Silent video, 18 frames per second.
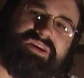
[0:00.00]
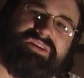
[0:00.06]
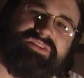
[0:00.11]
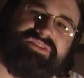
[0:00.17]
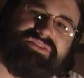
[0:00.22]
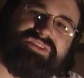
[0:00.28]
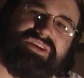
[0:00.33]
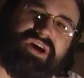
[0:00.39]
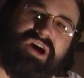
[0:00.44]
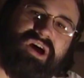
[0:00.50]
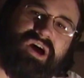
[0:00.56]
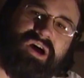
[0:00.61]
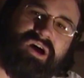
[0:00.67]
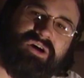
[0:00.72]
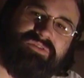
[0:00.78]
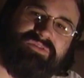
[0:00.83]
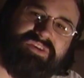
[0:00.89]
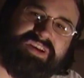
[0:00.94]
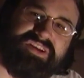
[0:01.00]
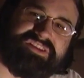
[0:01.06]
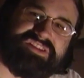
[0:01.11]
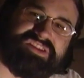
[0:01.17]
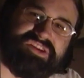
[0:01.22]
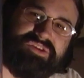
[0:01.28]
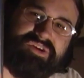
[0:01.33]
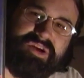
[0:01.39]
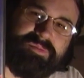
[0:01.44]
release of
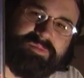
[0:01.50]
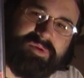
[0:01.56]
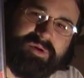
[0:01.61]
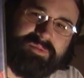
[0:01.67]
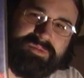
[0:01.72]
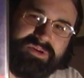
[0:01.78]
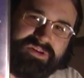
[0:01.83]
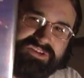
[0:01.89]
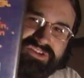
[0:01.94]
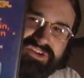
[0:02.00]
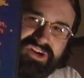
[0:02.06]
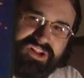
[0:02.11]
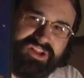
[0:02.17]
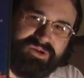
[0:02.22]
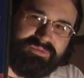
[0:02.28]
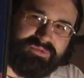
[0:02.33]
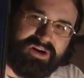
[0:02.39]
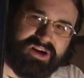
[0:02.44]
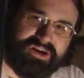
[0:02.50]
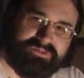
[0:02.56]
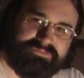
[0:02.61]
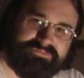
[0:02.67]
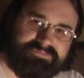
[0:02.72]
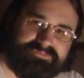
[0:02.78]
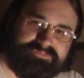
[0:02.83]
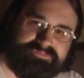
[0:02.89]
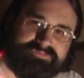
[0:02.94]
It's the Great Pumpkin, Charlie
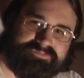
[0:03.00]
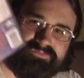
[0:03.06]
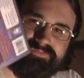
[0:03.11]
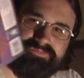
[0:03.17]
Brown.